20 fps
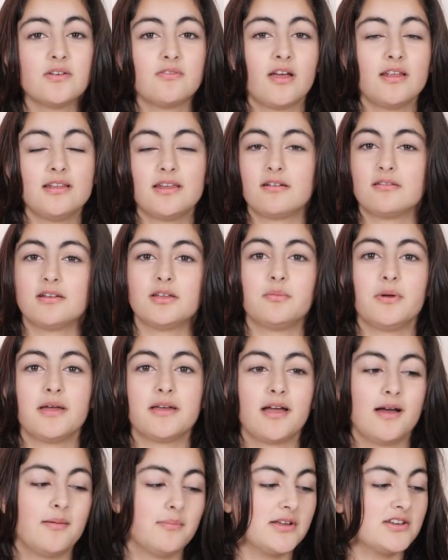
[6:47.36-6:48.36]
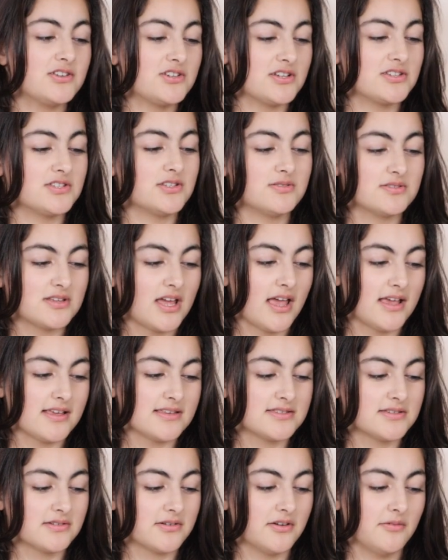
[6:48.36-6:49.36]
if I literally wake up and just use eye
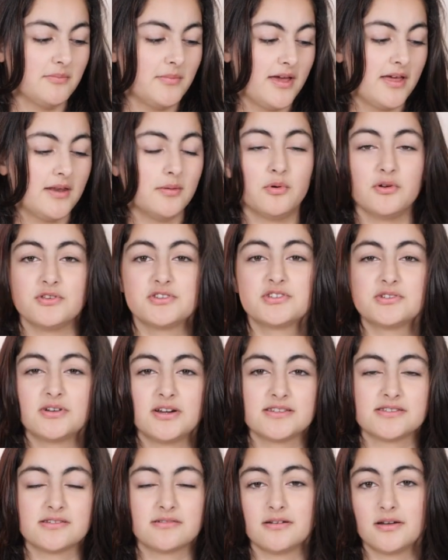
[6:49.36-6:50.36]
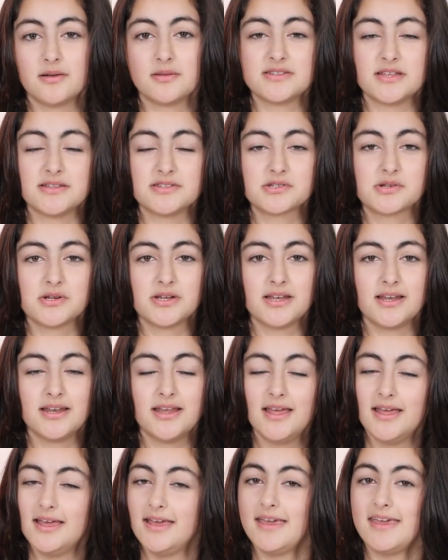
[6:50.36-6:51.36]
serum and moisturizer and a
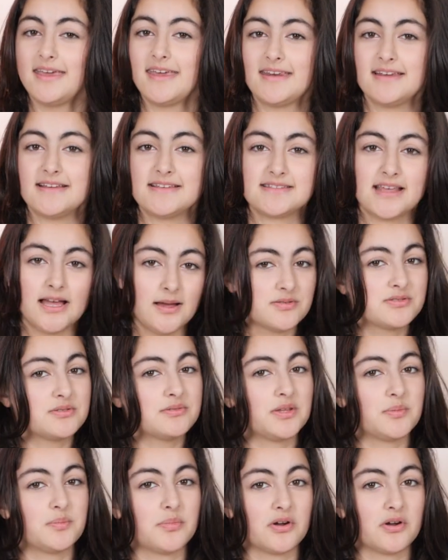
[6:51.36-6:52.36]
sunscreen, it is absolutely